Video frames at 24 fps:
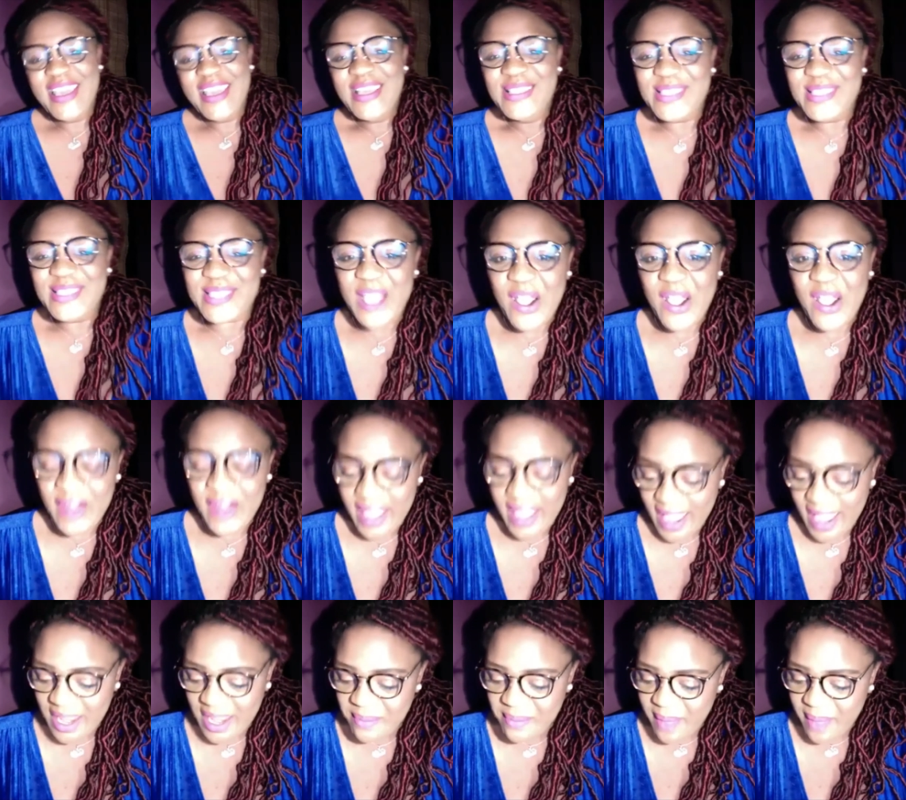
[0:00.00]
So,
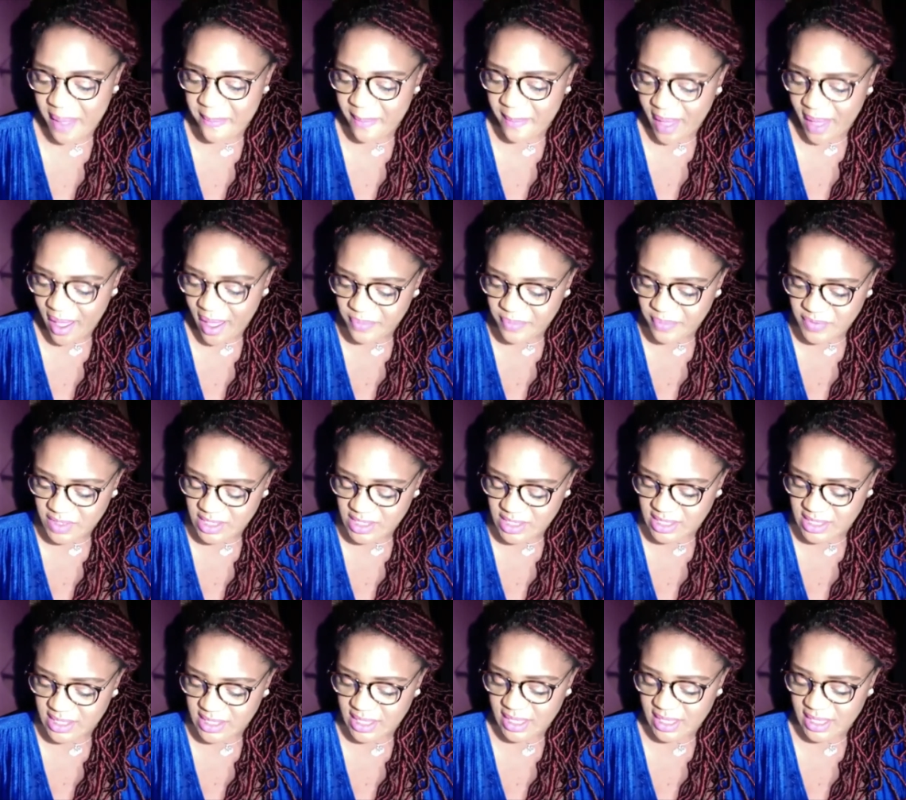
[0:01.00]
and my mom
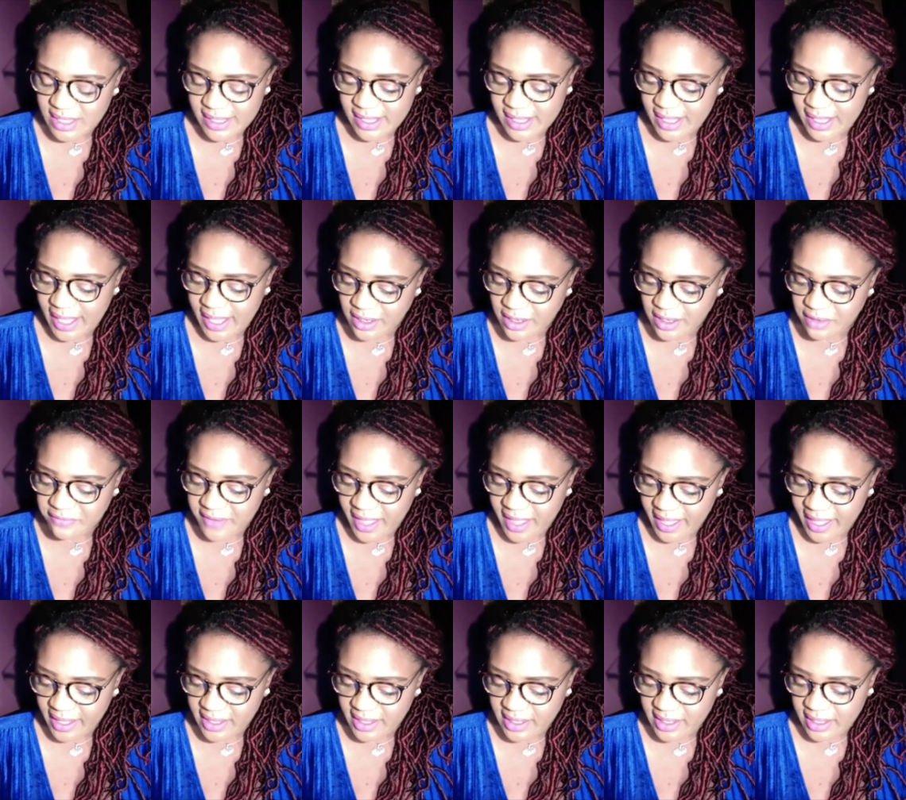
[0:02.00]
just kind of
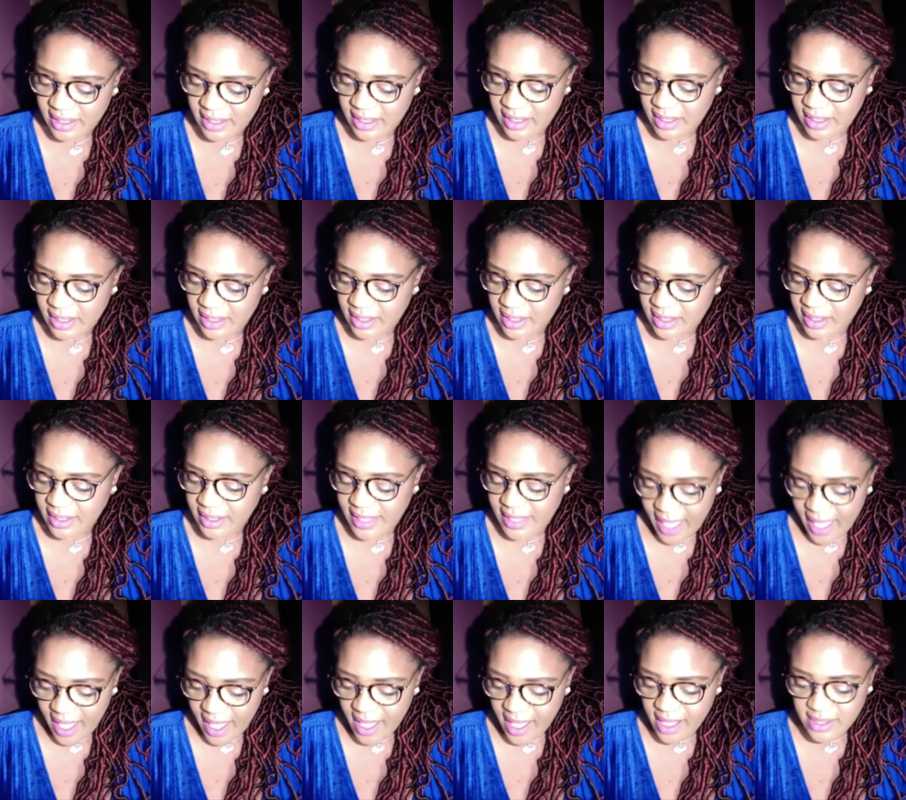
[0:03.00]
like,
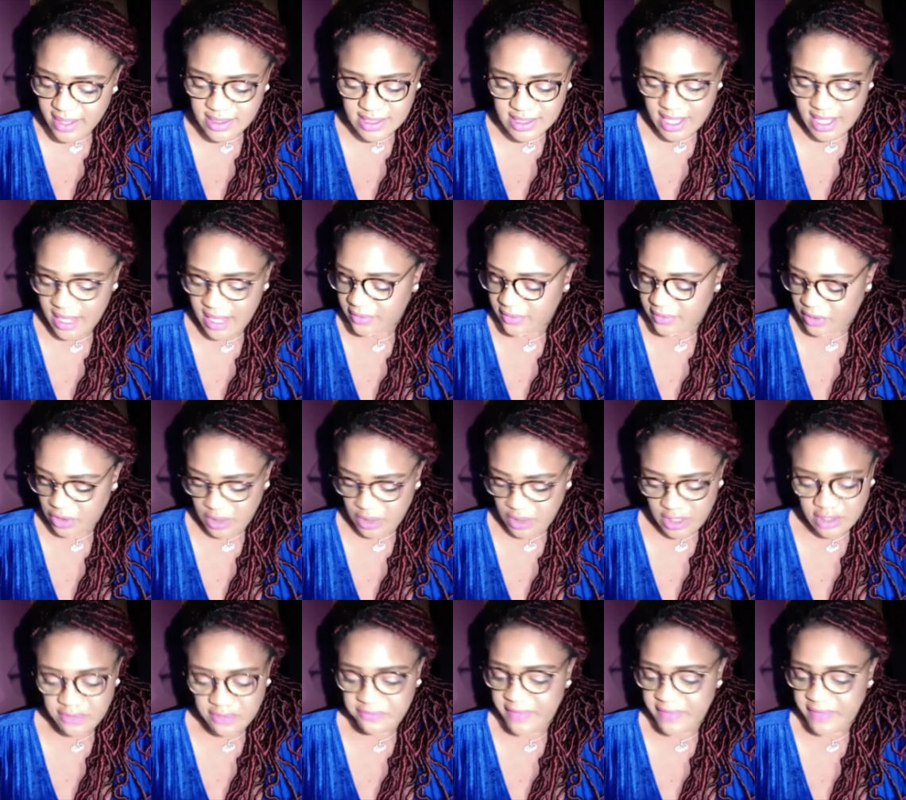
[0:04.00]
yeah, said, "You
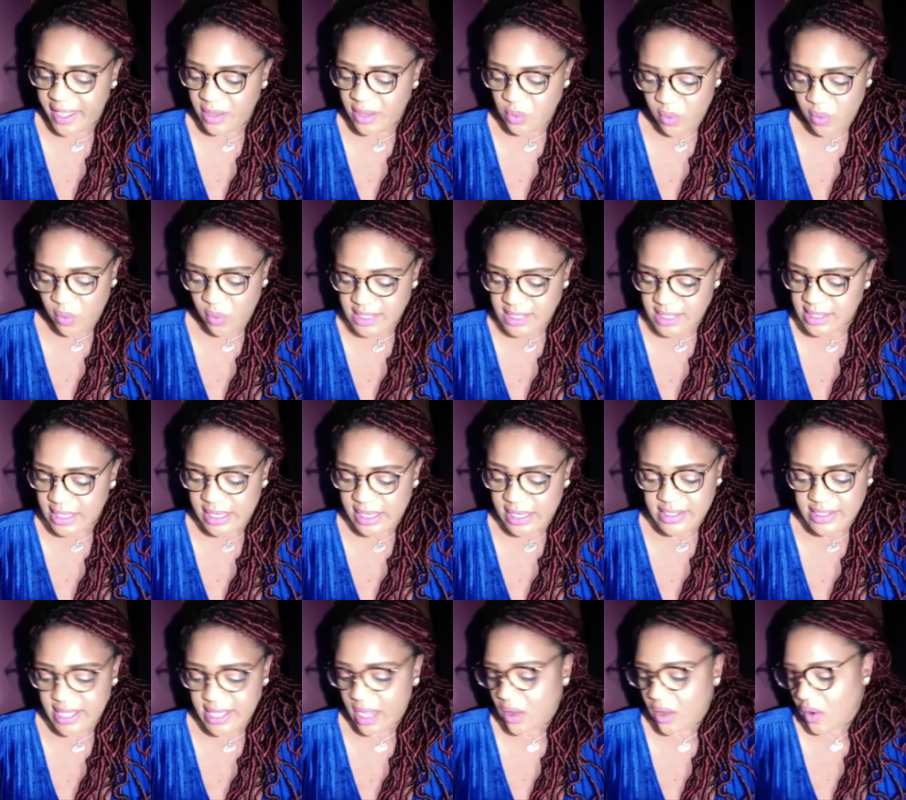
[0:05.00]
need to find ways." And I
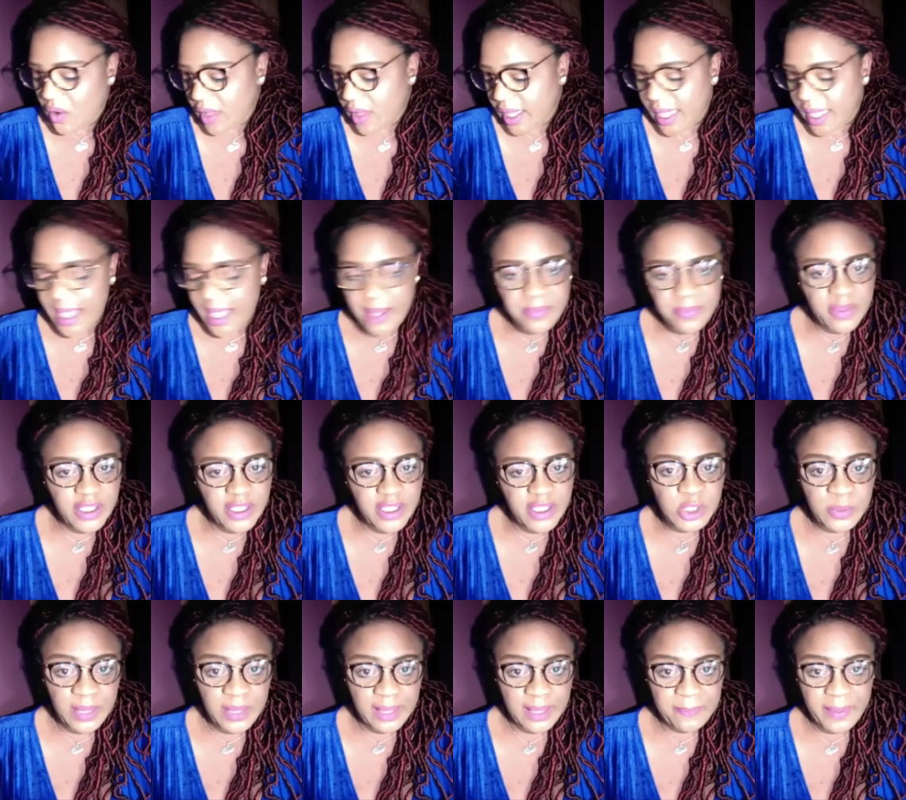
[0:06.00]
was like, "Okay, I'm going
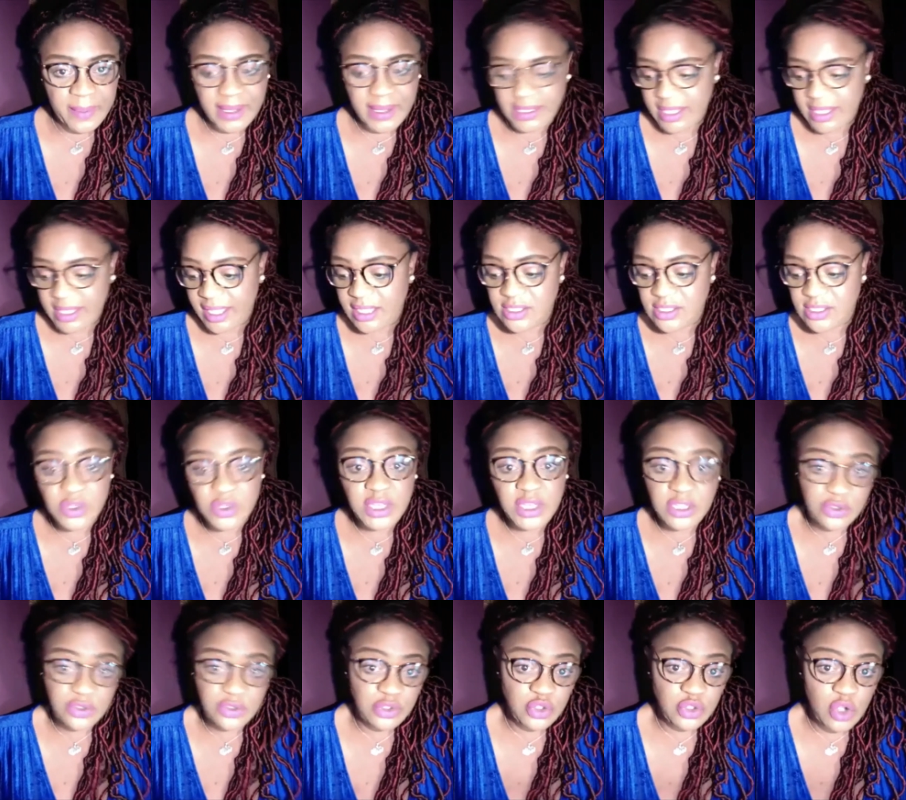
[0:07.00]
to make pancakes. You
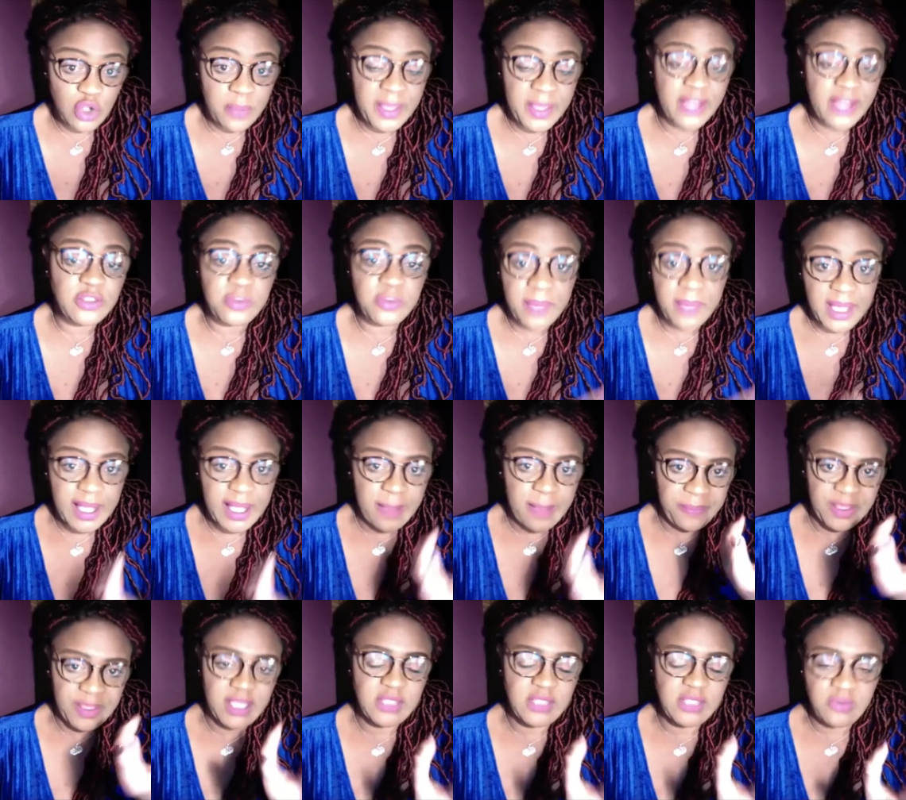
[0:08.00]
need to show me how to make
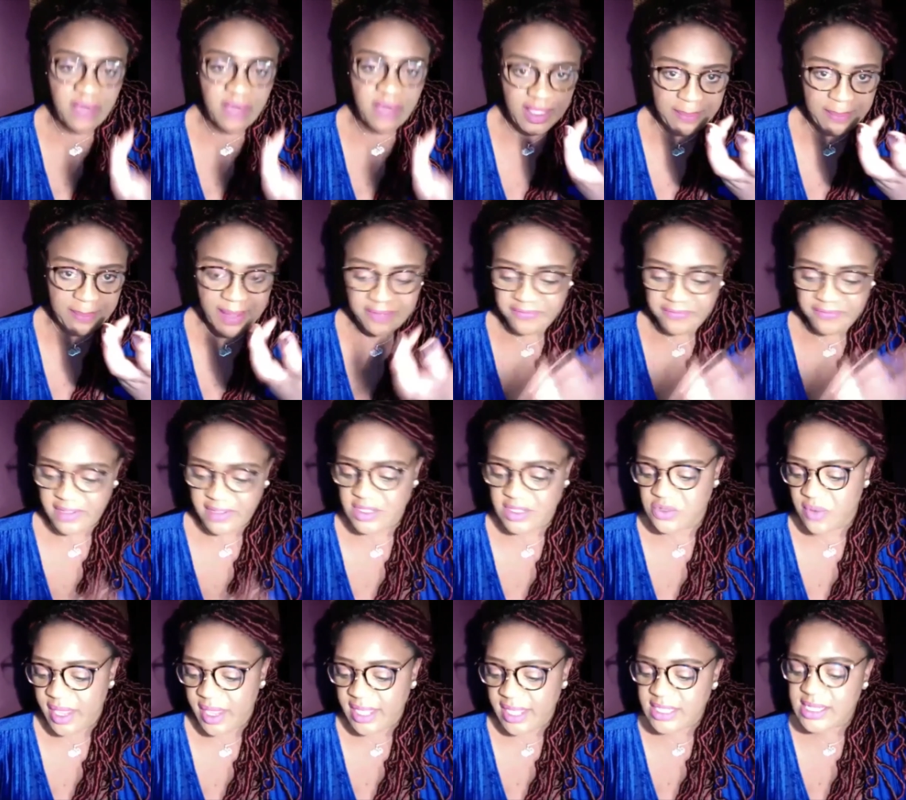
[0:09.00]
cupcakes, rather muffins,
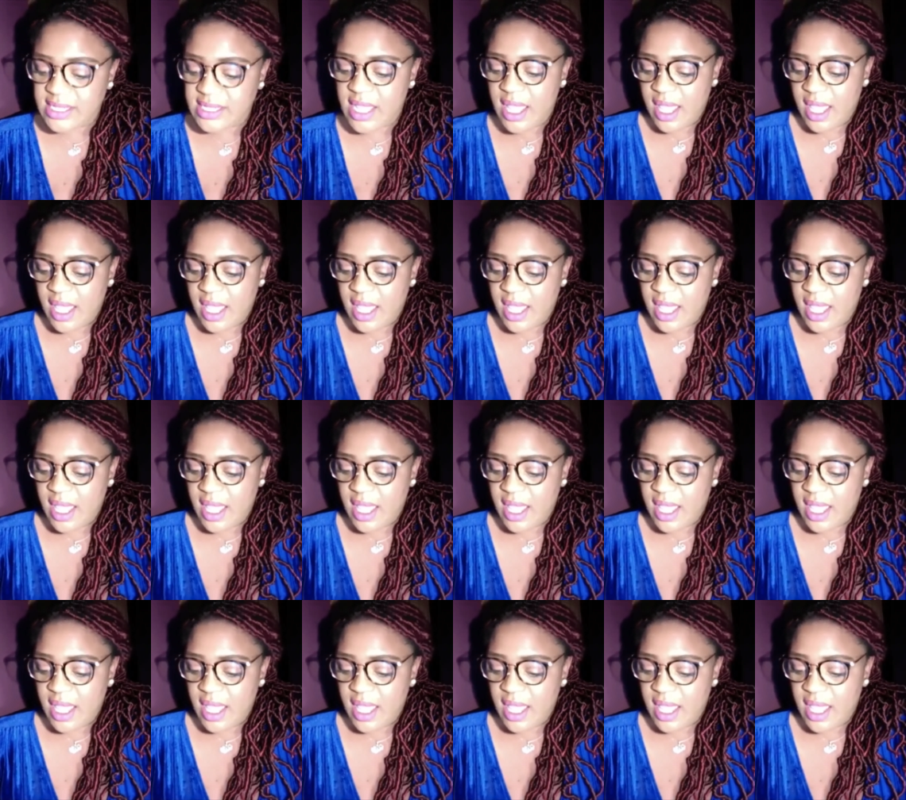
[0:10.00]
right?"